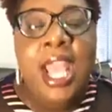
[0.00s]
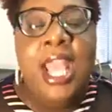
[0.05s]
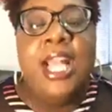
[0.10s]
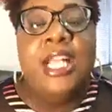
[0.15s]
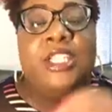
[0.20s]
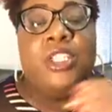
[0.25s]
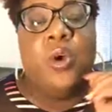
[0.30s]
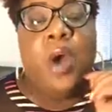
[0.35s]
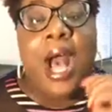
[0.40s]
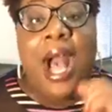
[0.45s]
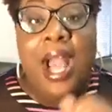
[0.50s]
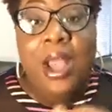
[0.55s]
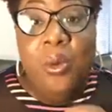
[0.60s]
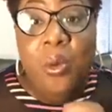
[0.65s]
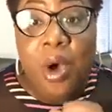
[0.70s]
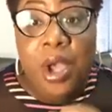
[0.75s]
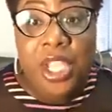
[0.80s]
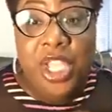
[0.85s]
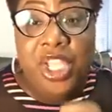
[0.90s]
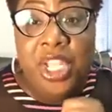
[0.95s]
And so I
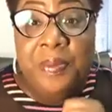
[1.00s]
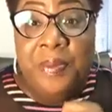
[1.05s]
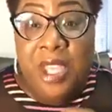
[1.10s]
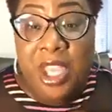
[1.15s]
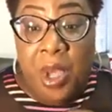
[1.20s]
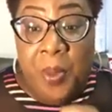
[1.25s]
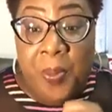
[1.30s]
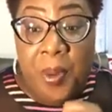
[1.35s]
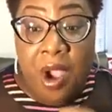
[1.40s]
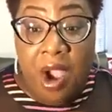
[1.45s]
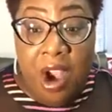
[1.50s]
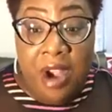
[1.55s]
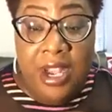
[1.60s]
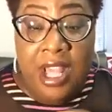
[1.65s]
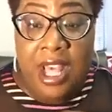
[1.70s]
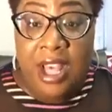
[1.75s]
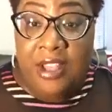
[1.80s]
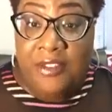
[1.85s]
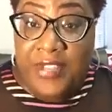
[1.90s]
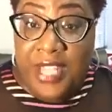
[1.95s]
want you to be a part
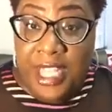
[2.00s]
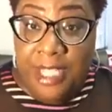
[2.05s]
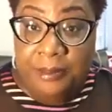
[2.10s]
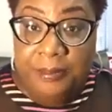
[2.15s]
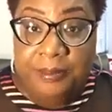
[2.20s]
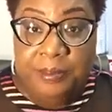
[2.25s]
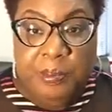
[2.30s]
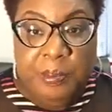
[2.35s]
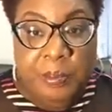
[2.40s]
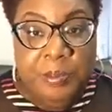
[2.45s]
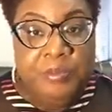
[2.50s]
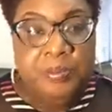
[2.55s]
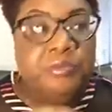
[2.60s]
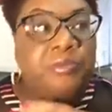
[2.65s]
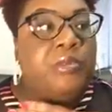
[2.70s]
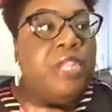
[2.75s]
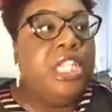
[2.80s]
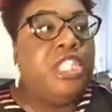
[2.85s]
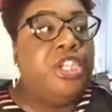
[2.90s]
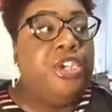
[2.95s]
of it.
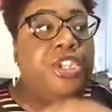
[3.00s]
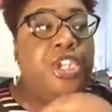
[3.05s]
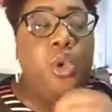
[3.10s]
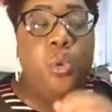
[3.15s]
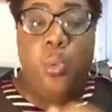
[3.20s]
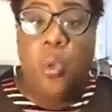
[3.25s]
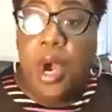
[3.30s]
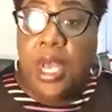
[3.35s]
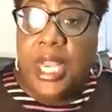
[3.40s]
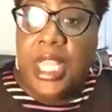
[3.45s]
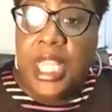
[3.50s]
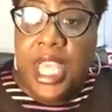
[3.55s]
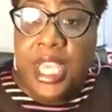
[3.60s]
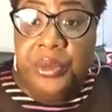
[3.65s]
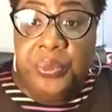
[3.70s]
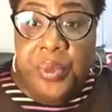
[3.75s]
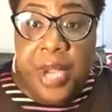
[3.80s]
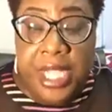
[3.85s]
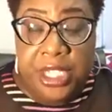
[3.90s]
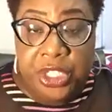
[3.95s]
So you want to get
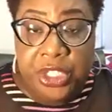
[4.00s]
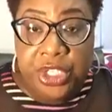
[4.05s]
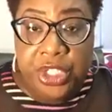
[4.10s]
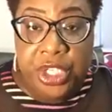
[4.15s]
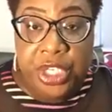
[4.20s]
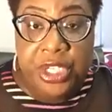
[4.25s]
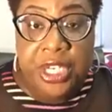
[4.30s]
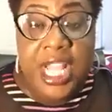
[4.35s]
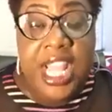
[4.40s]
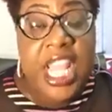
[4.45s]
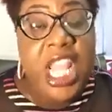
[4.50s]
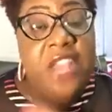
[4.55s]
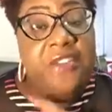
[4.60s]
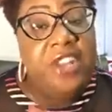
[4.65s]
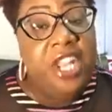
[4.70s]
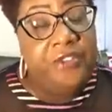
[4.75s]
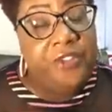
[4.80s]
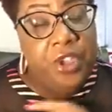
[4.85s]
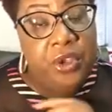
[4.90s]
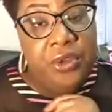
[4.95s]
registered. Even
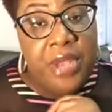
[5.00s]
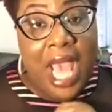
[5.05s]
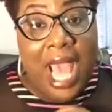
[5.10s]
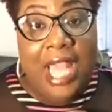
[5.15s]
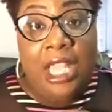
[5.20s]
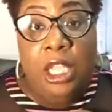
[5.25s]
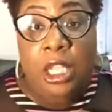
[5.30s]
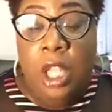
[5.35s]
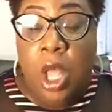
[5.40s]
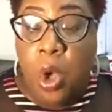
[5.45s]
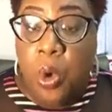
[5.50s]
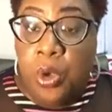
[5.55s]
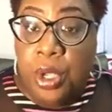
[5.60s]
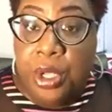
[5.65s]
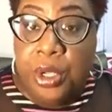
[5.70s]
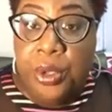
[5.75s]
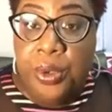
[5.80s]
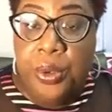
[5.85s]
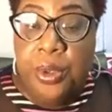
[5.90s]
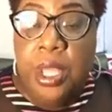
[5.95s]
if you're not
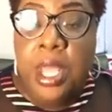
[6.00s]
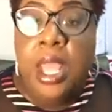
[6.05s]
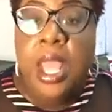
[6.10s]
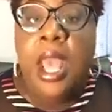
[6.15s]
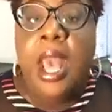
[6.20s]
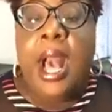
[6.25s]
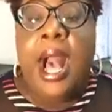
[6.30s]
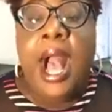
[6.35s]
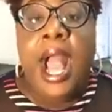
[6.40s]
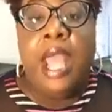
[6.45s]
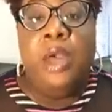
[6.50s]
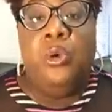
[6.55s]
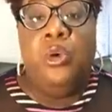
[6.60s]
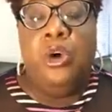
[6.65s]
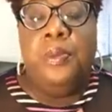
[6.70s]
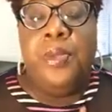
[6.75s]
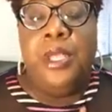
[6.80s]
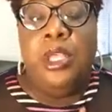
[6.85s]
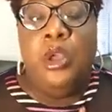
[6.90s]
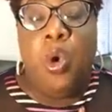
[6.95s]
local, I will
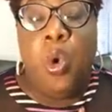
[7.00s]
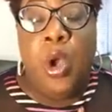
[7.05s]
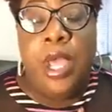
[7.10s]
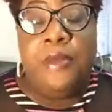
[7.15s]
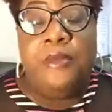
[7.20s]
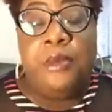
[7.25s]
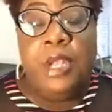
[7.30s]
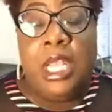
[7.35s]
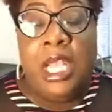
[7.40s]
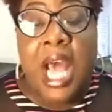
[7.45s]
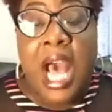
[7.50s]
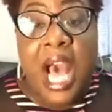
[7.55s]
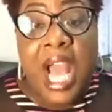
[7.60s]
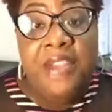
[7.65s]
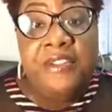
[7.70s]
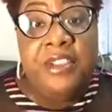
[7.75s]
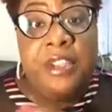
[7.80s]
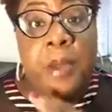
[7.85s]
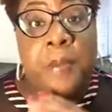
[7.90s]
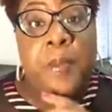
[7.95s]
be going
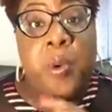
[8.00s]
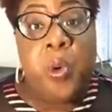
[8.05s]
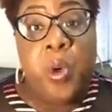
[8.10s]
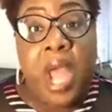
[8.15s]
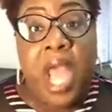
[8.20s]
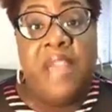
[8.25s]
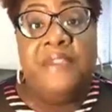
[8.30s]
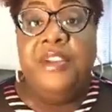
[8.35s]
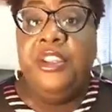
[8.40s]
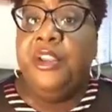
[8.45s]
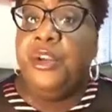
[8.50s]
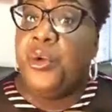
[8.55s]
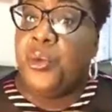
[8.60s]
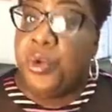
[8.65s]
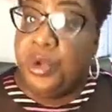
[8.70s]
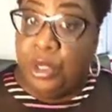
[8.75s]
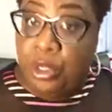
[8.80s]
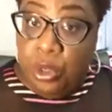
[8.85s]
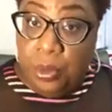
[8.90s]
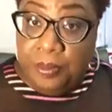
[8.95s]
live in a private
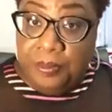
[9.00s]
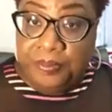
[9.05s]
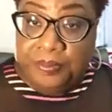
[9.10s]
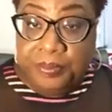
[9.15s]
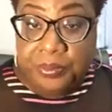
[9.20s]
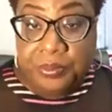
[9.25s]
group.